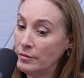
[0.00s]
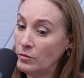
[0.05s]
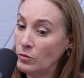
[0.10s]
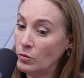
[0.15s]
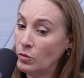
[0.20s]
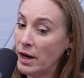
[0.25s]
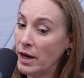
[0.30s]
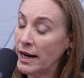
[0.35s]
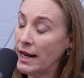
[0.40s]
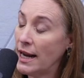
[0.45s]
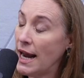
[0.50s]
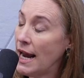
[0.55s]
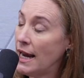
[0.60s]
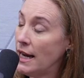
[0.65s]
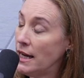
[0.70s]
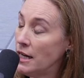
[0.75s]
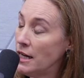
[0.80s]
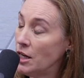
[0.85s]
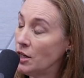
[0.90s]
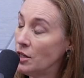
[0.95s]
right at
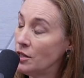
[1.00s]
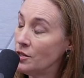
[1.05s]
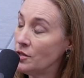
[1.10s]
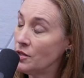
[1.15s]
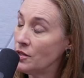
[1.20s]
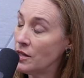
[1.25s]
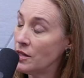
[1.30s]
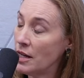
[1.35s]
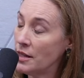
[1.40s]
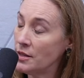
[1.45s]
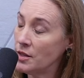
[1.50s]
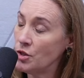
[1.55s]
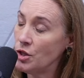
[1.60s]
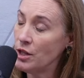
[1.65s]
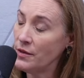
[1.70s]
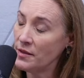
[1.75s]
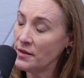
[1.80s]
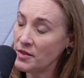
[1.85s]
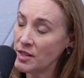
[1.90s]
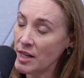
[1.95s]
eight years as a
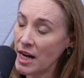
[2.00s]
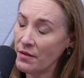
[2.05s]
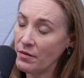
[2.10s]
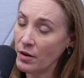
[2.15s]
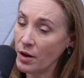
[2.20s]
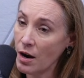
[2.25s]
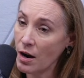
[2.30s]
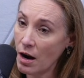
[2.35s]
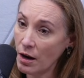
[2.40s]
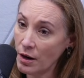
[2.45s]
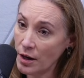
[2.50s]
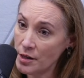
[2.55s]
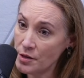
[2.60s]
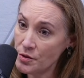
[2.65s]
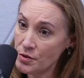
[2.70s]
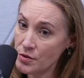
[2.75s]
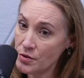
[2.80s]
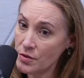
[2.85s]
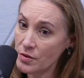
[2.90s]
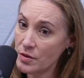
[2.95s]
chief of staff in
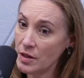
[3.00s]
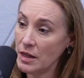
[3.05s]
Congress,